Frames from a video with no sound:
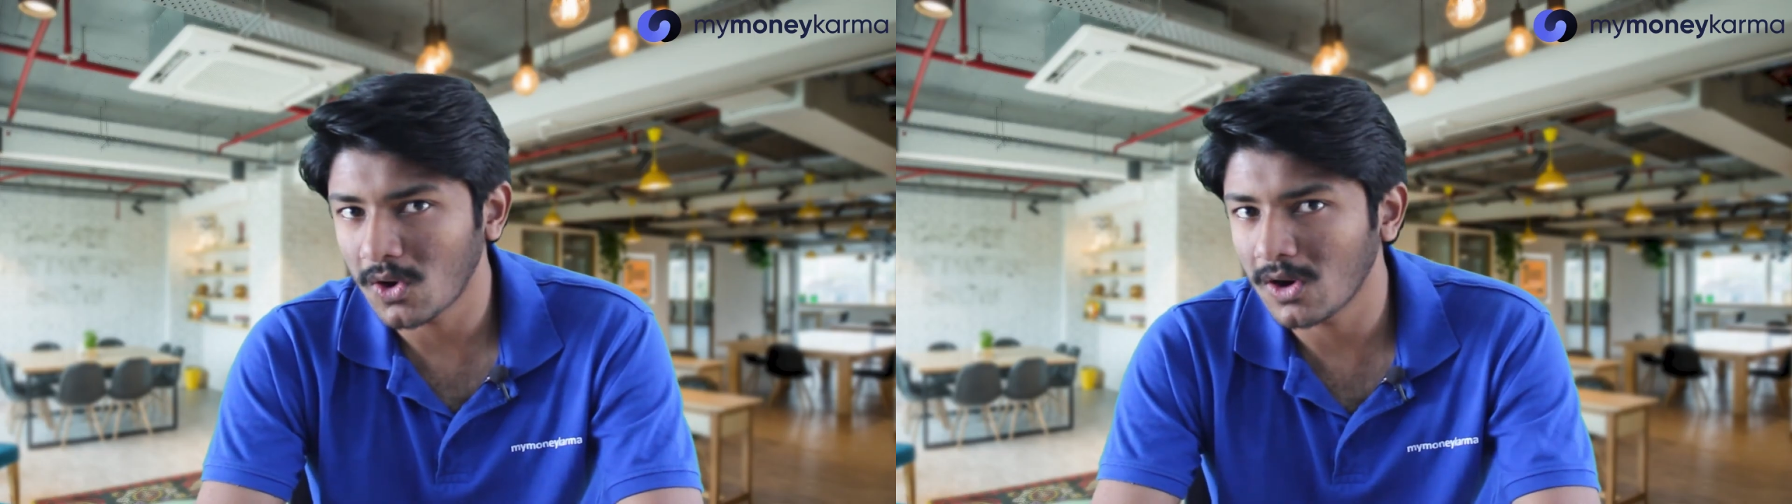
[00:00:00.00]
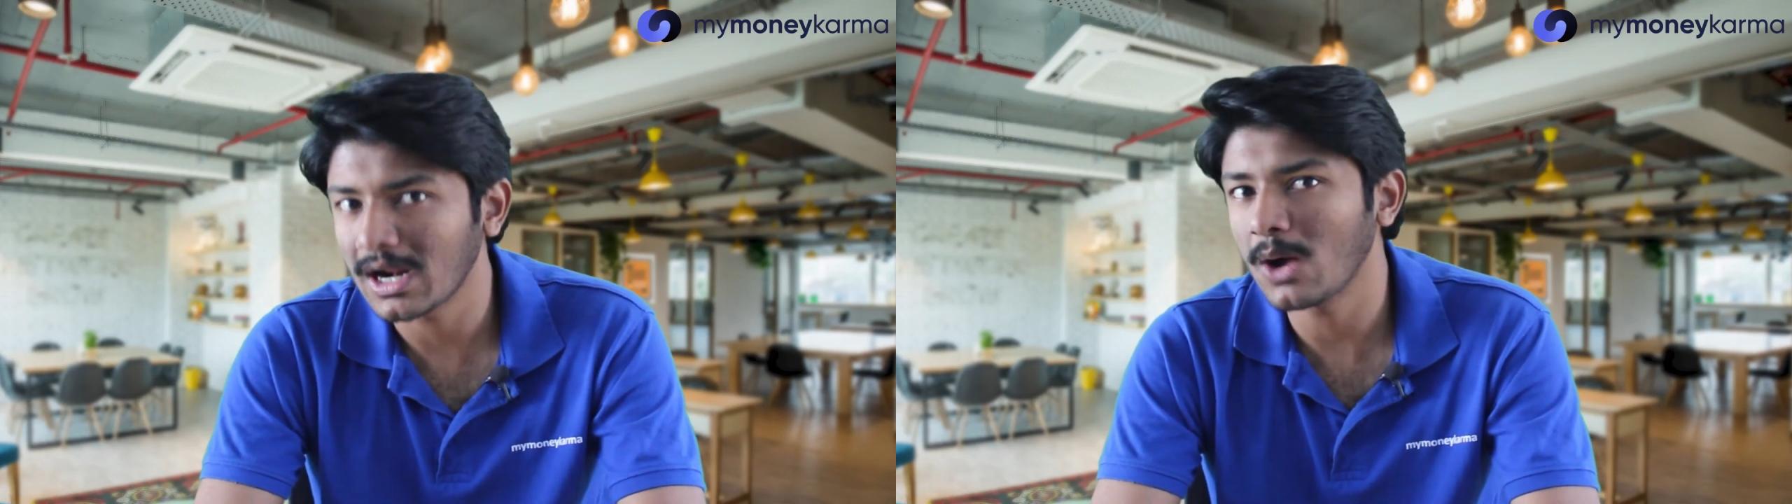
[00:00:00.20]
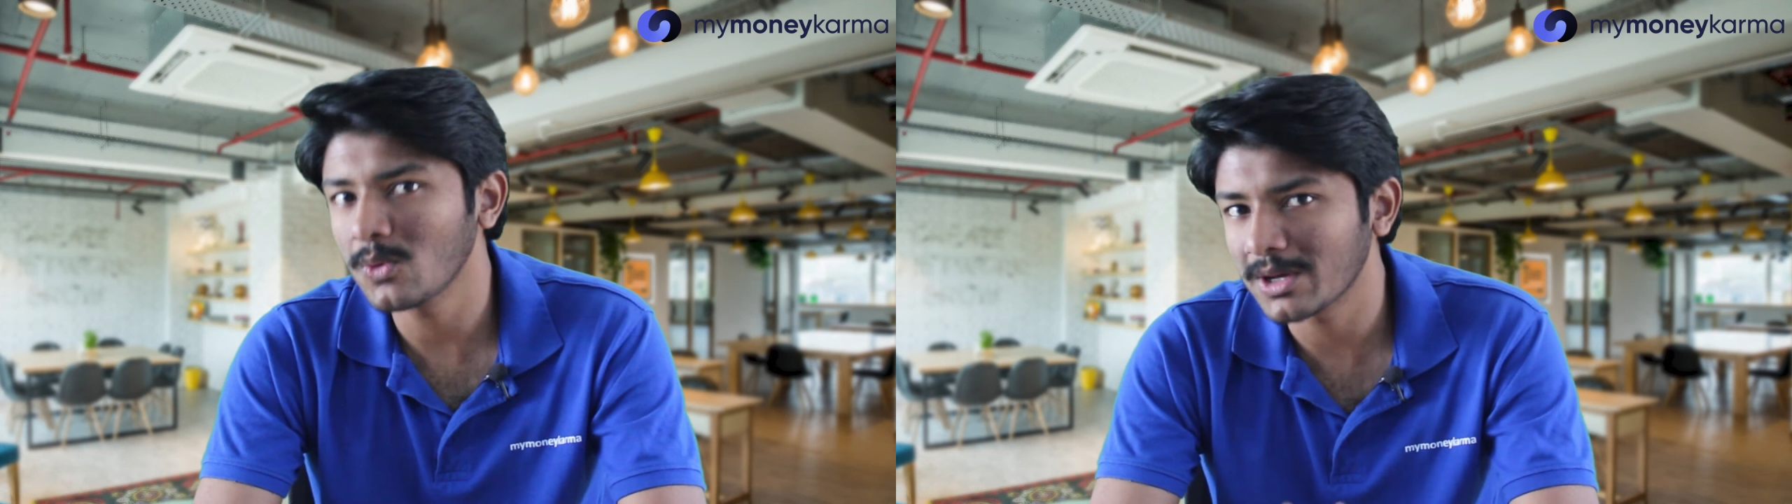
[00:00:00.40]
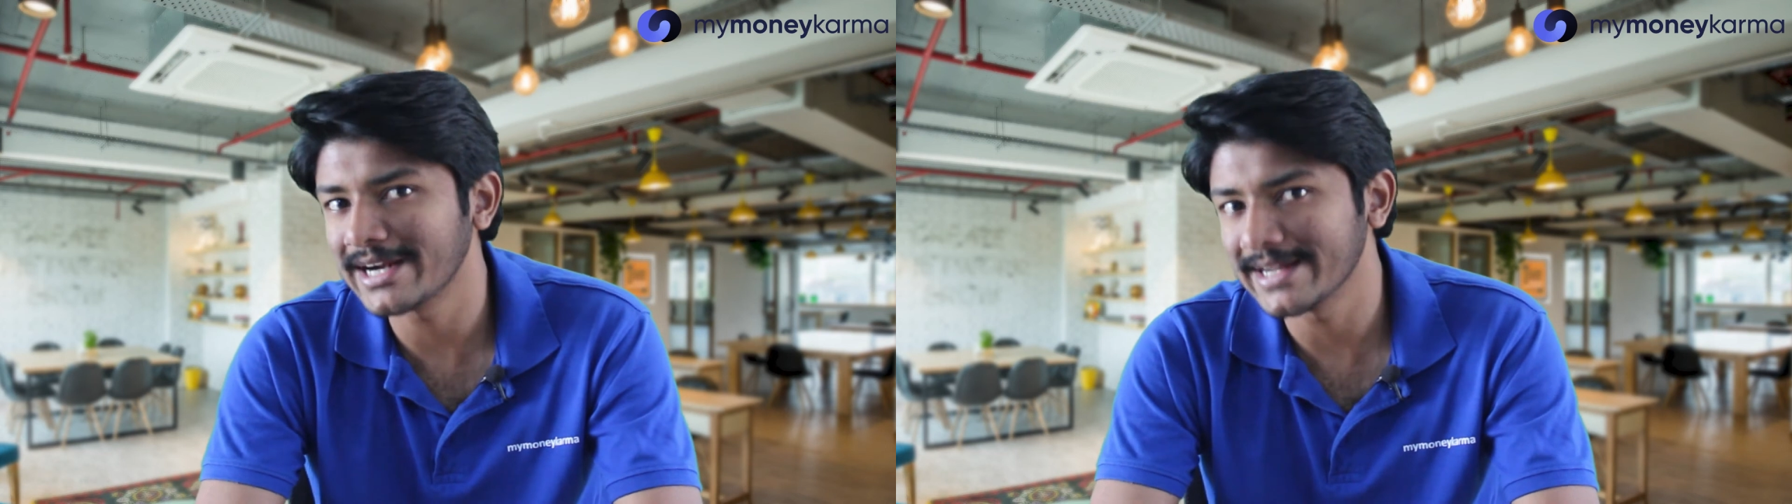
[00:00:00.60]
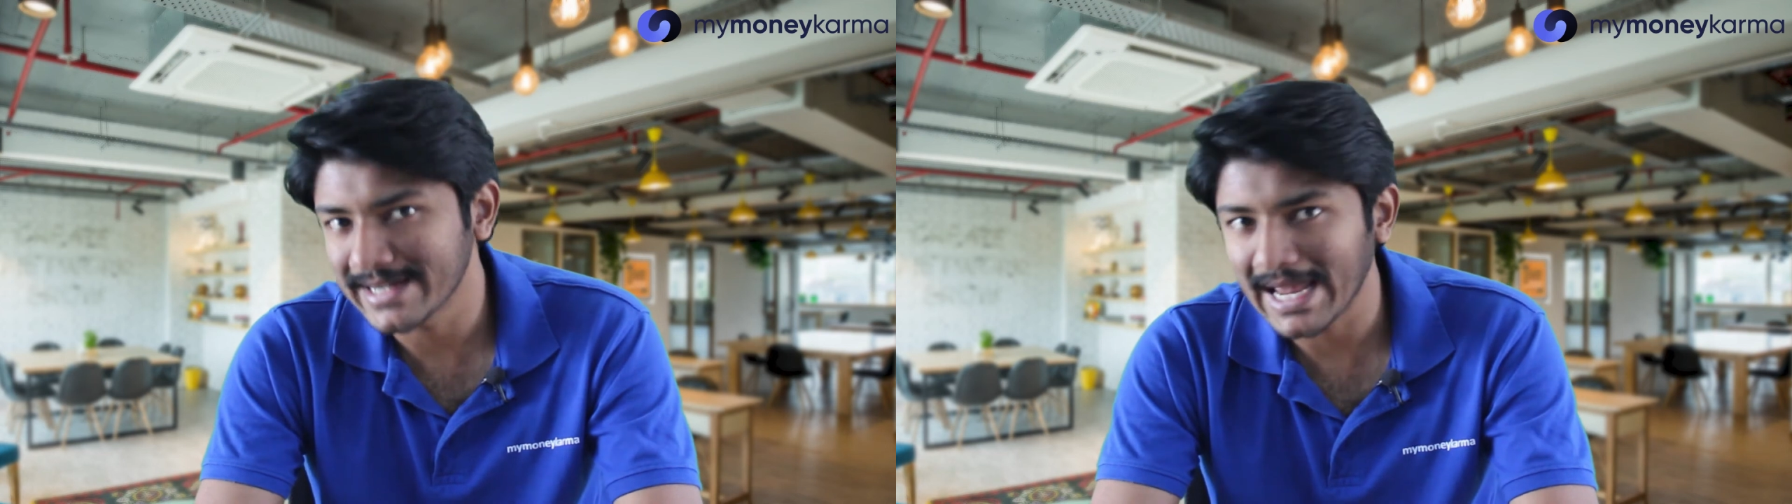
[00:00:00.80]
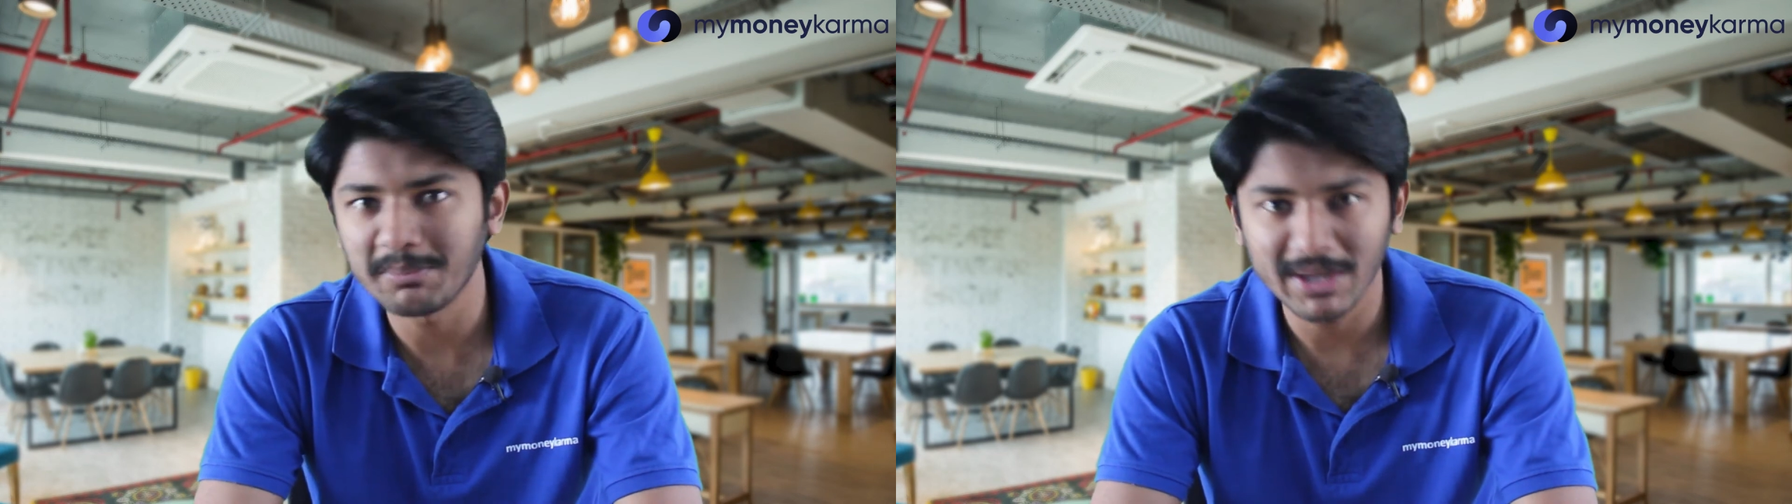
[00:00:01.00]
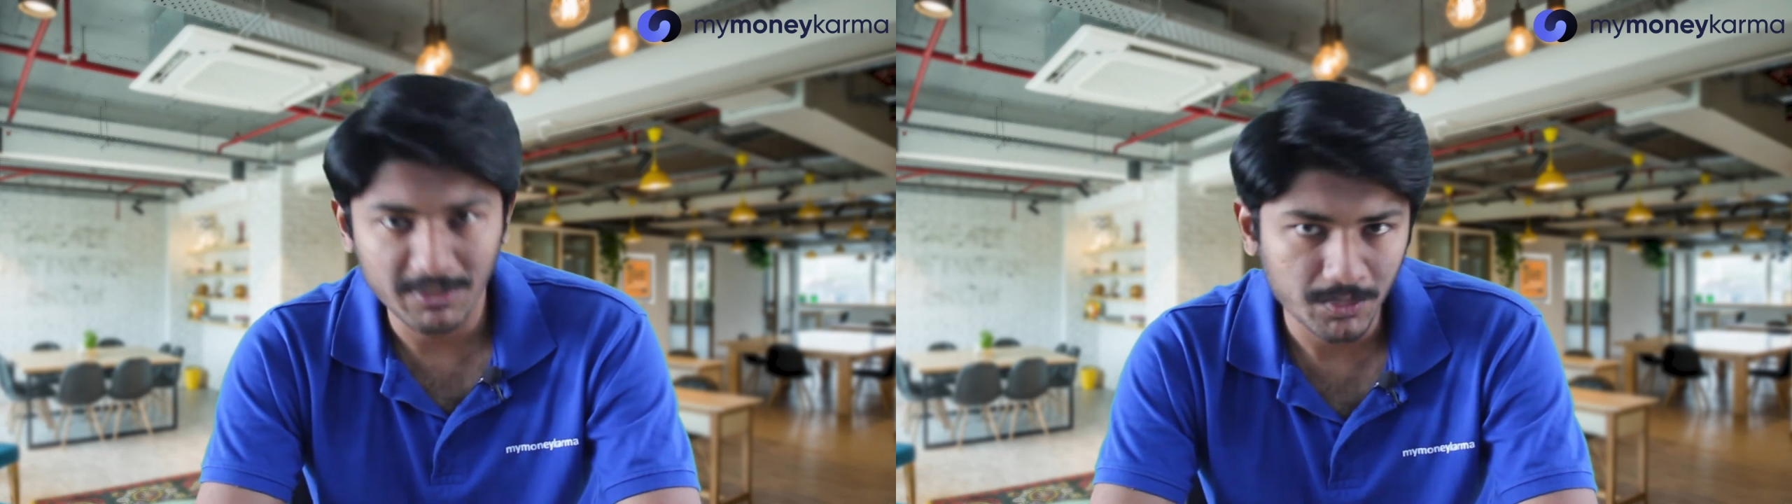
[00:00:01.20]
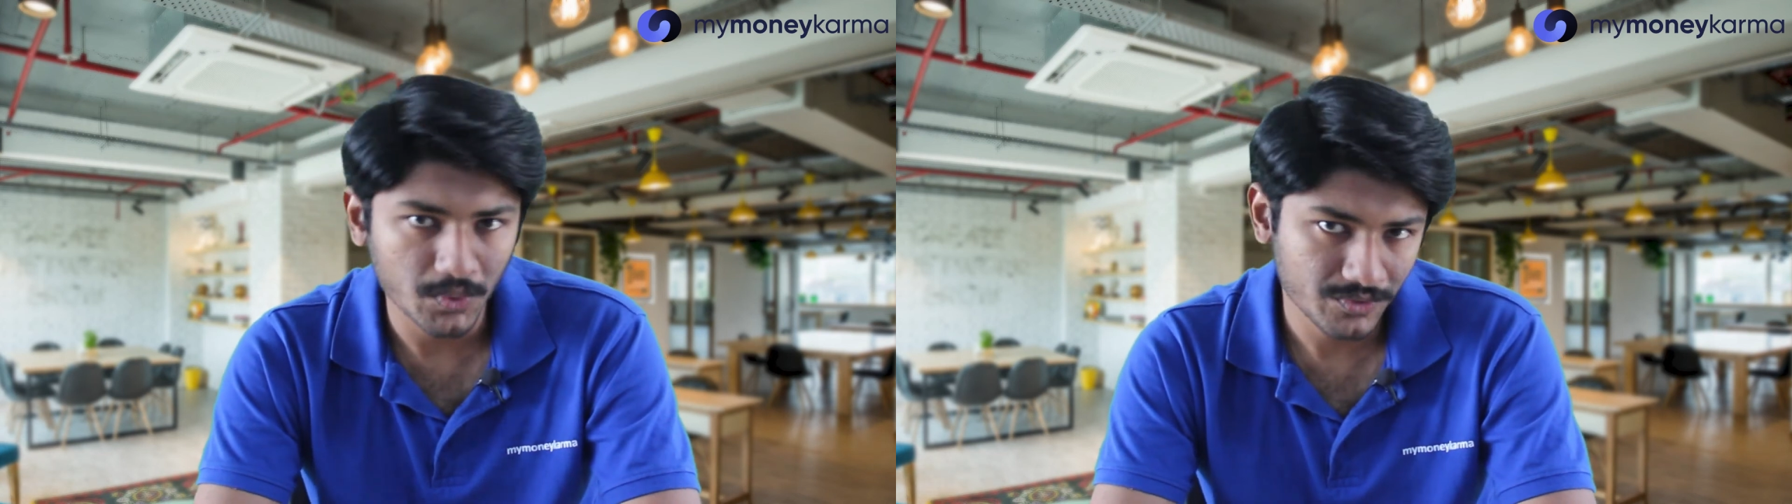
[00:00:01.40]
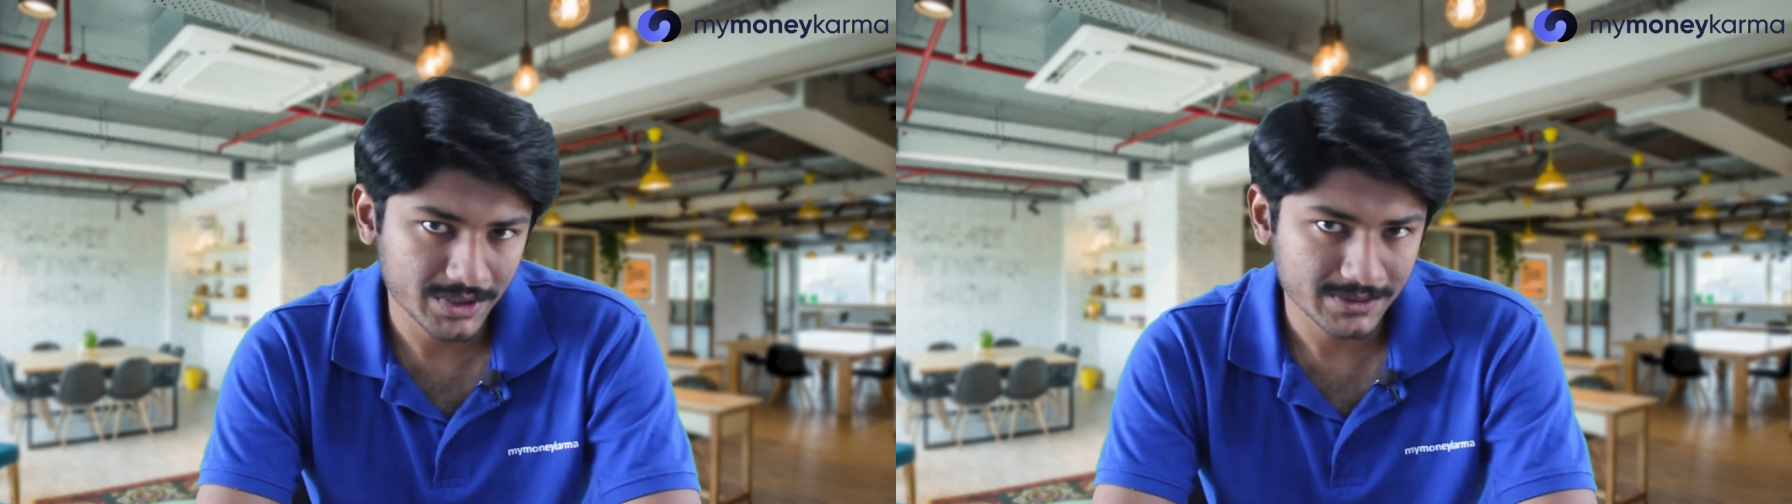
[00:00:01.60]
on how your credit can be improved.